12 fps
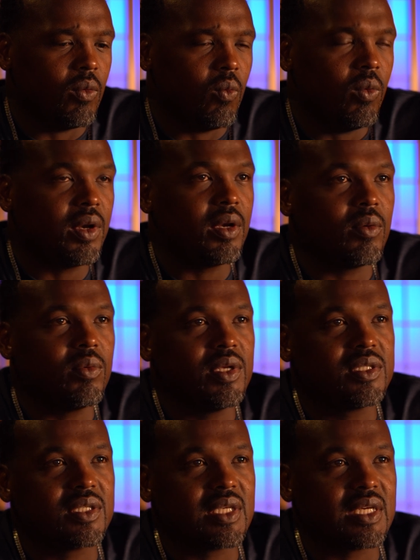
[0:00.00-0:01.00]
One of the
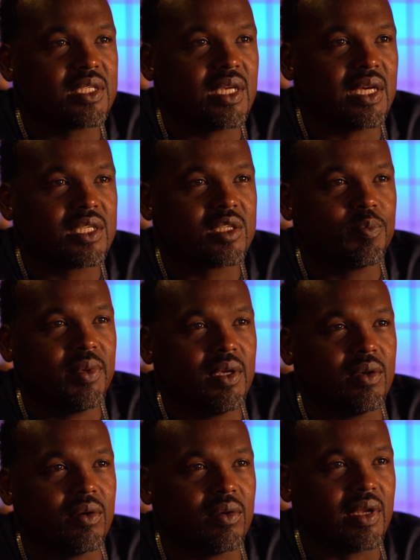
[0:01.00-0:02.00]
reasons I
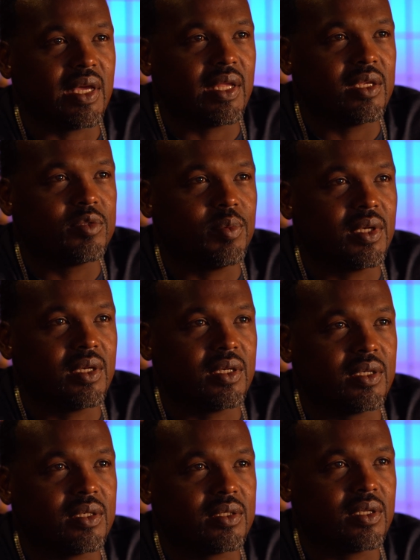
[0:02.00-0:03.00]
speak on that is
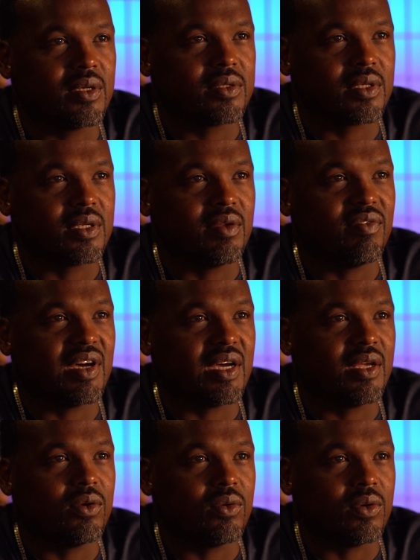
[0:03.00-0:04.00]
because there's a
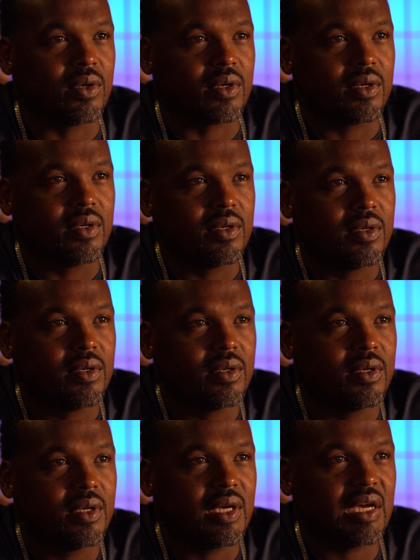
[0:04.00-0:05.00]
divine order.
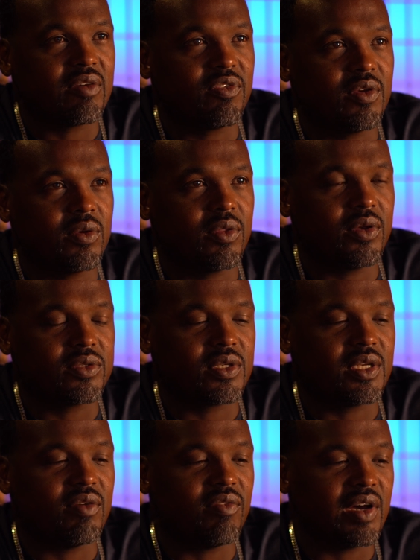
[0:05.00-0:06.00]
I feel there's a
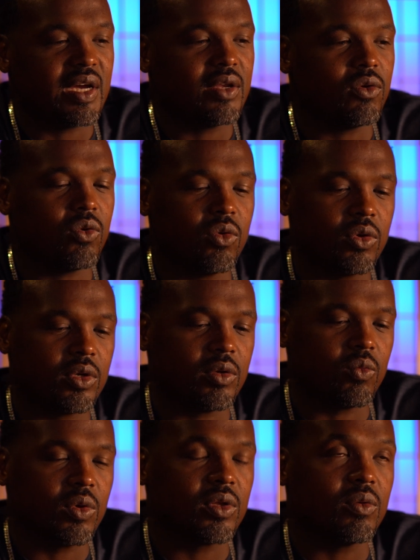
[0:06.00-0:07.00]
divine order
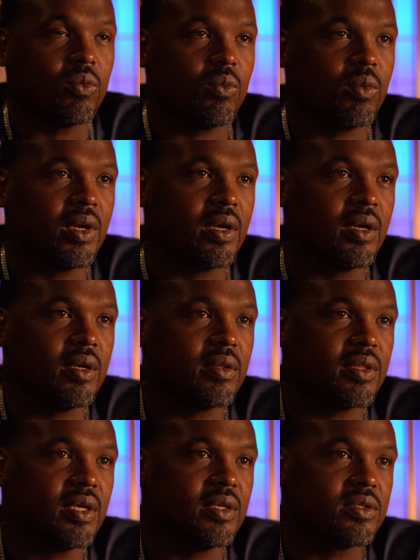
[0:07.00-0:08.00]
in where
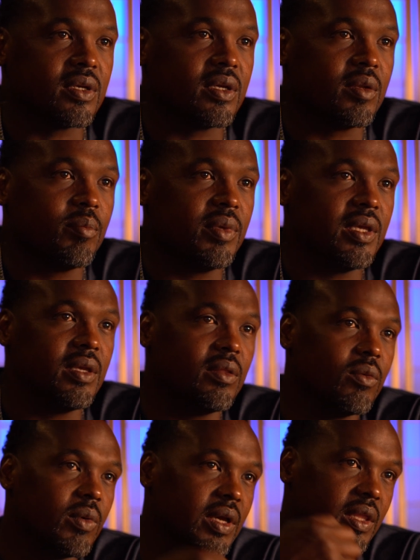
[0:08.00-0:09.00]
things are going to be
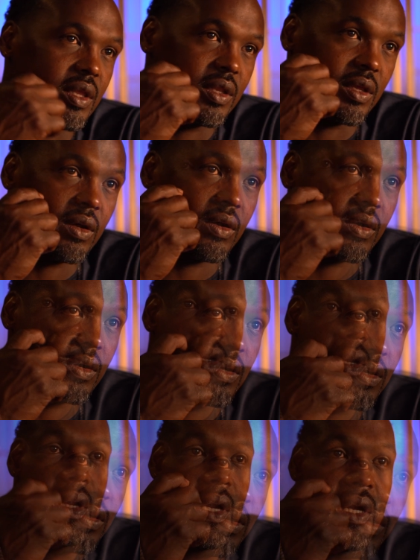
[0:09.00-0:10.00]
the way that they are.
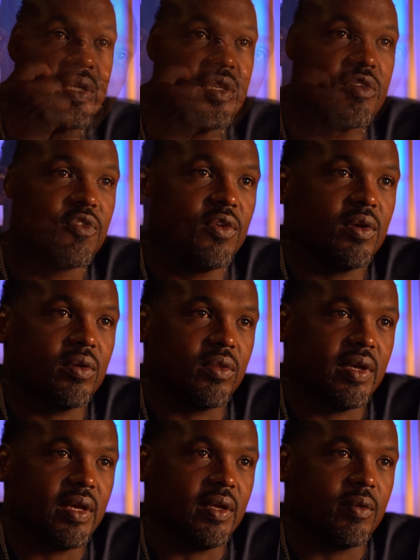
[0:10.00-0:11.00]
I just feel
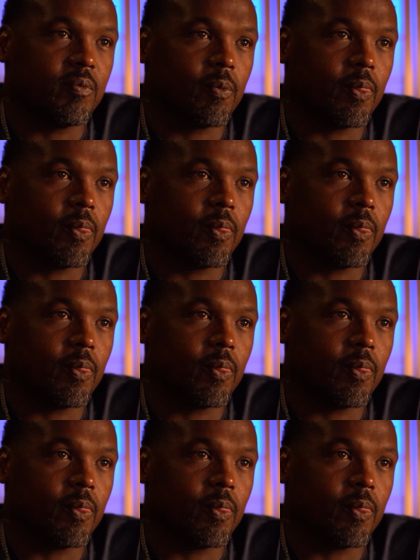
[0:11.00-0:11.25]
that,